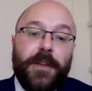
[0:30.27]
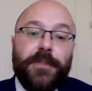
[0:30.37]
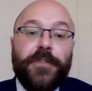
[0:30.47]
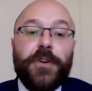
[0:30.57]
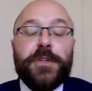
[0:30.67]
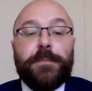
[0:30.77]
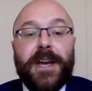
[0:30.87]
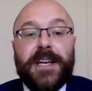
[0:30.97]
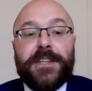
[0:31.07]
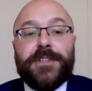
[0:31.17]
The first
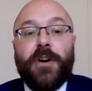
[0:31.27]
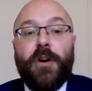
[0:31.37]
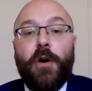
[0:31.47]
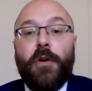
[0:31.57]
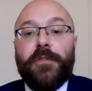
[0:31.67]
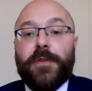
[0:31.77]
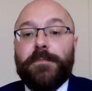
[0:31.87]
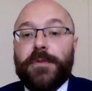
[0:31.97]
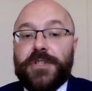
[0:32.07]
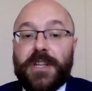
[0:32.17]
page of the
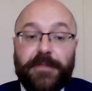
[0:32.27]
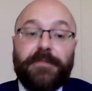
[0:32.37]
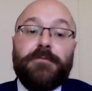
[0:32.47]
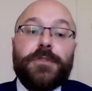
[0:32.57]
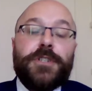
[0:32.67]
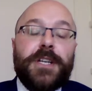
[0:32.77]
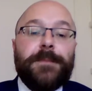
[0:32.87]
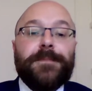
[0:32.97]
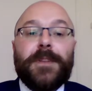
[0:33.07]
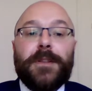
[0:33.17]
budget, the front
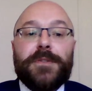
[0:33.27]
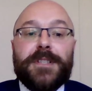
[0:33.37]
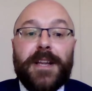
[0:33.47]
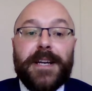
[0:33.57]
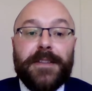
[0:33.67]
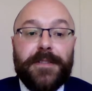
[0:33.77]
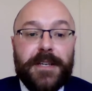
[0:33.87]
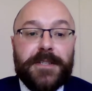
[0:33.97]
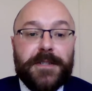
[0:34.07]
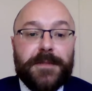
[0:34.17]
sheet, looks like
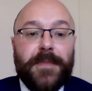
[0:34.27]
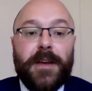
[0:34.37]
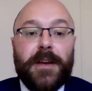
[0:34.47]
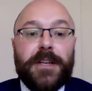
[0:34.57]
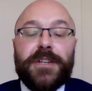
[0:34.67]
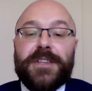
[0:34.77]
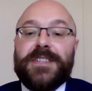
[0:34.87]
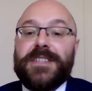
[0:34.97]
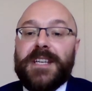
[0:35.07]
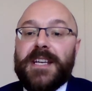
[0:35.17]
this. You can
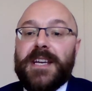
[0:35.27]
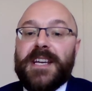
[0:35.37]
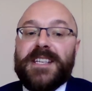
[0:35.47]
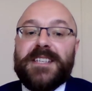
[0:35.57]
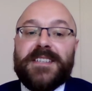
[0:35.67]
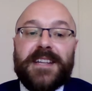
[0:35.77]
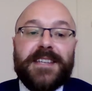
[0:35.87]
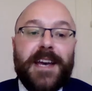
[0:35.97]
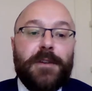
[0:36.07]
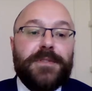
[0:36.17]
see it's set
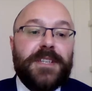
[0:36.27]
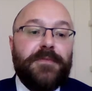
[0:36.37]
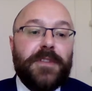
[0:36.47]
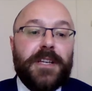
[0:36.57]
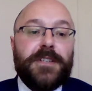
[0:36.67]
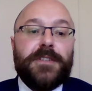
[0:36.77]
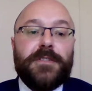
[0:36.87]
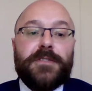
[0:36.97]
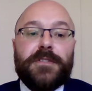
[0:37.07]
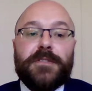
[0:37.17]
out in
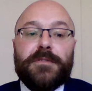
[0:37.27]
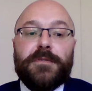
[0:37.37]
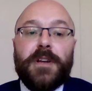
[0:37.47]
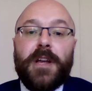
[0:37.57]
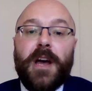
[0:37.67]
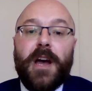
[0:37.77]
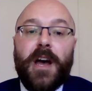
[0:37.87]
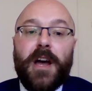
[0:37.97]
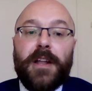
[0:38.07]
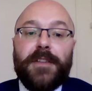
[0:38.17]
relation to
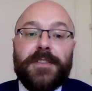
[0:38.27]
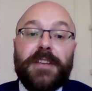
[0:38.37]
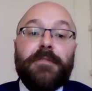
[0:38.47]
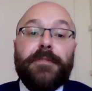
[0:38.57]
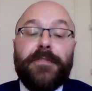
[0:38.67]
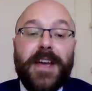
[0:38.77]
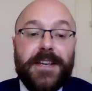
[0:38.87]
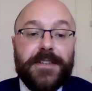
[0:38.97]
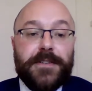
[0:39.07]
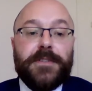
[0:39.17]
different
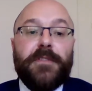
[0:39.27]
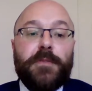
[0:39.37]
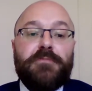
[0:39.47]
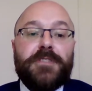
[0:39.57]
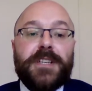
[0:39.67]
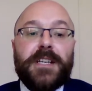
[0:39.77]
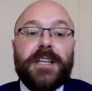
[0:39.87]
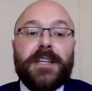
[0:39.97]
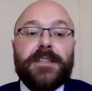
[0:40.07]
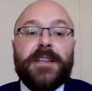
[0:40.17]
phases of the
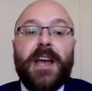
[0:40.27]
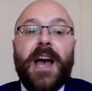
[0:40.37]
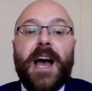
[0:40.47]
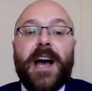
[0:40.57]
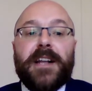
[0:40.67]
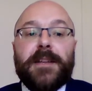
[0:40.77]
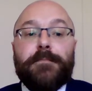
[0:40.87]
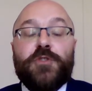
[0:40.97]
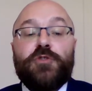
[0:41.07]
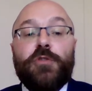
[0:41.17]
proceedings, and
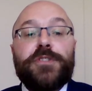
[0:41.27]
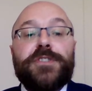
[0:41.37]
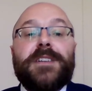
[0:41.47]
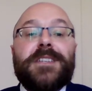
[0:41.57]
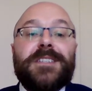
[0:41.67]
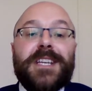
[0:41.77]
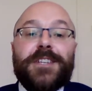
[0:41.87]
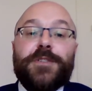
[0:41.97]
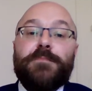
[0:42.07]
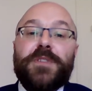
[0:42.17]
it draws that
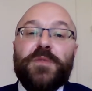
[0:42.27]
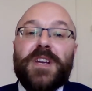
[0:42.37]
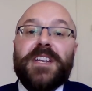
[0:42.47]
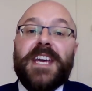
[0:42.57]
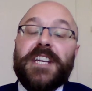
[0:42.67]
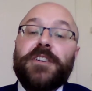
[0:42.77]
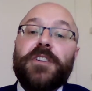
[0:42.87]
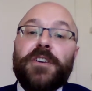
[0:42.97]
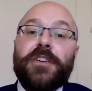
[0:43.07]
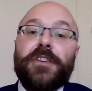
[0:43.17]
distinction between
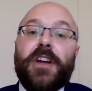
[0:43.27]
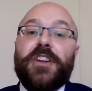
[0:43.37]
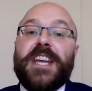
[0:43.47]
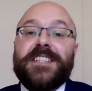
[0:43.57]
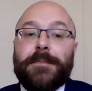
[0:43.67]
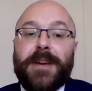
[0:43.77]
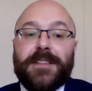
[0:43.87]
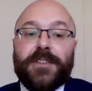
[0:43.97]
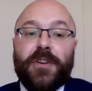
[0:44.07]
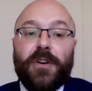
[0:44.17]
incurred and
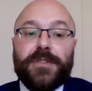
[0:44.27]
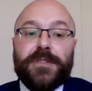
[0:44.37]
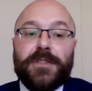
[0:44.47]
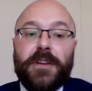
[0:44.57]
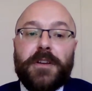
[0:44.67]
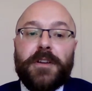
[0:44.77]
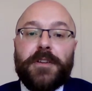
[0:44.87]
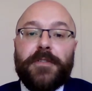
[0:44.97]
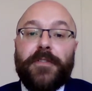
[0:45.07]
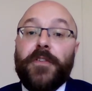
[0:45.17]
estimated costs,
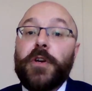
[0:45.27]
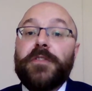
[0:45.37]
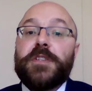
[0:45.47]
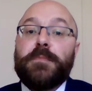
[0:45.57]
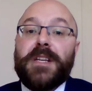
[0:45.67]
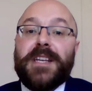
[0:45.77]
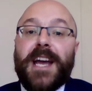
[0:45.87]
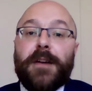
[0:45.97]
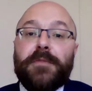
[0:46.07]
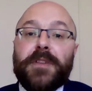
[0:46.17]
further split
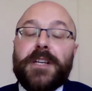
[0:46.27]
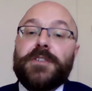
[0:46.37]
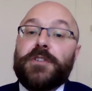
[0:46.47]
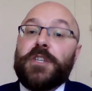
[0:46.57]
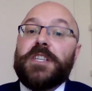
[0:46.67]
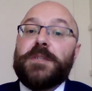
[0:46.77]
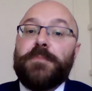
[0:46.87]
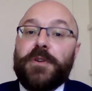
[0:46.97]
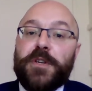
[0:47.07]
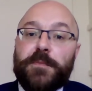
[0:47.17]
down in relation to
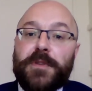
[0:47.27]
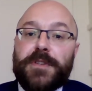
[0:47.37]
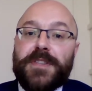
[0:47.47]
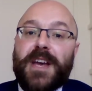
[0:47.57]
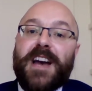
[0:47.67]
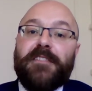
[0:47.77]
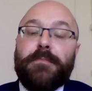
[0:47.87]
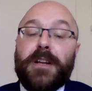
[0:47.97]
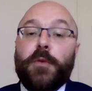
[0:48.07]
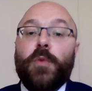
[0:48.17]
disbursements that
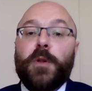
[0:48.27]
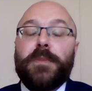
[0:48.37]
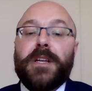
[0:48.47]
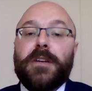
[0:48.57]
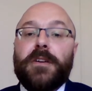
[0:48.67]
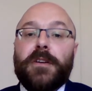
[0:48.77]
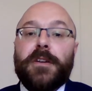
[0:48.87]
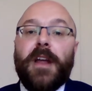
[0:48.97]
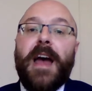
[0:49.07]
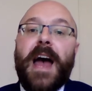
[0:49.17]
have been and will be
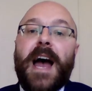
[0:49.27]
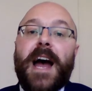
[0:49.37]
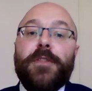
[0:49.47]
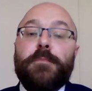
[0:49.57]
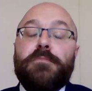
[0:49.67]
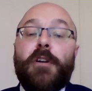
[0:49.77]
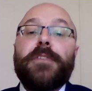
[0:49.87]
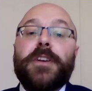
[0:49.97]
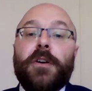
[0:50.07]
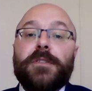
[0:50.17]
incurred, and the
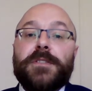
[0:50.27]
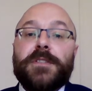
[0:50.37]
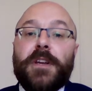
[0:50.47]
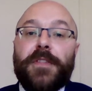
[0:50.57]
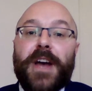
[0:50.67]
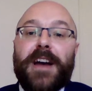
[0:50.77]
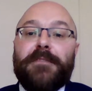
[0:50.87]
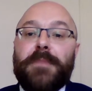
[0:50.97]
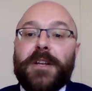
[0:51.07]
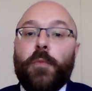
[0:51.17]
profit costs that
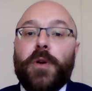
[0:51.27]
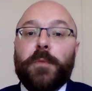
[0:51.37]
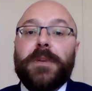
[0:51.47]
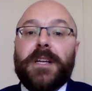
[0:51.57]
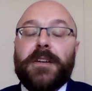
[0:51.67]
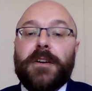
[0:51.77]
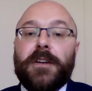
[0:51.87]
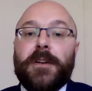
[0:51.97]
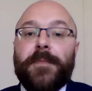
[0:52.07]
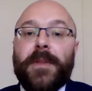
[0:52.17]
have been and will be
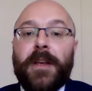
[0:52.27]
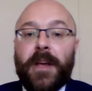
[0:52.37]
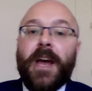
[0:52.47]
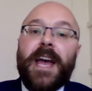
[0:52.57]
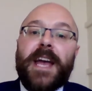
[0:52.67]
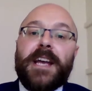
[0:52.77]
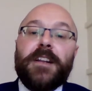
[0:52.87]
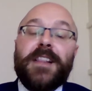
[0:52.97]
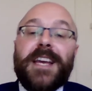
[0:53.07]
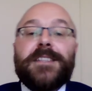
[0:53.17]
incurred. In
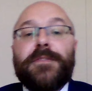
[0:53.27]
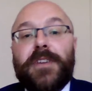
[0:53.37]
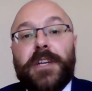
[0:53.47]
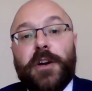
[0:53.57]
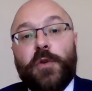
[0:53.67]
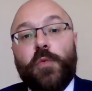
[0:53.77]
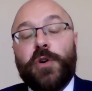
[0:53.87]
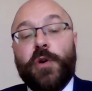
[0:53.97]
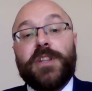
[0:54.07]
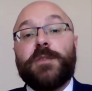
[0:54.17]
a later video, we'll
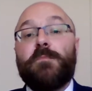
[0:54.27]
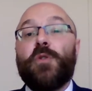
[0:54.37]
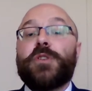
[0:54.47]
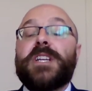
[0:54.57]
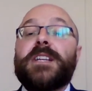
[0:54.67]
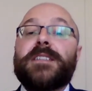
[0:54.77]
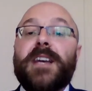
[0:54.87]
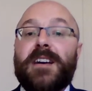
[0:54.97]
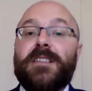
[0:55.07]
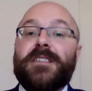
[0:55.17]
go into more
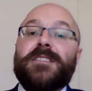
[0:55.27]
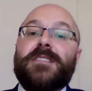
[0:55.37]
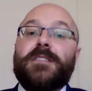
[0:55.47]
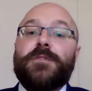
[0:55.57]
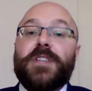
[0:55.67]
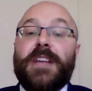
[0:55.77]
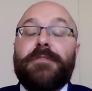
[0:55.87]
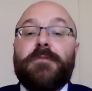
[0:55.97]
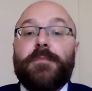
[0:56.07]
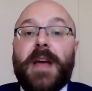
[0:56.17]
detail as to the
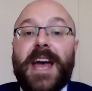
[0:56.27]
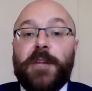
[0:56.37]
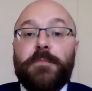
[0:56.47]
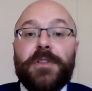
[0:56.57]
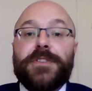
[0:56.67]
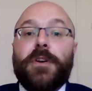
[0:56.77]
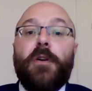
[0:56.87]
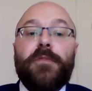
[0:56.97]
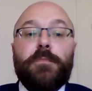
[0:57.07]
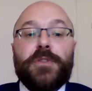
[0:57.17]
different elements
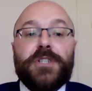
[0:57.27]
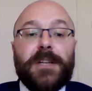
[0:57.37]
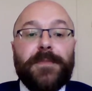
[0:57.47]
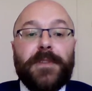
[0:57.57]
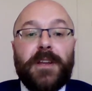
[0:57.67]
of the budget.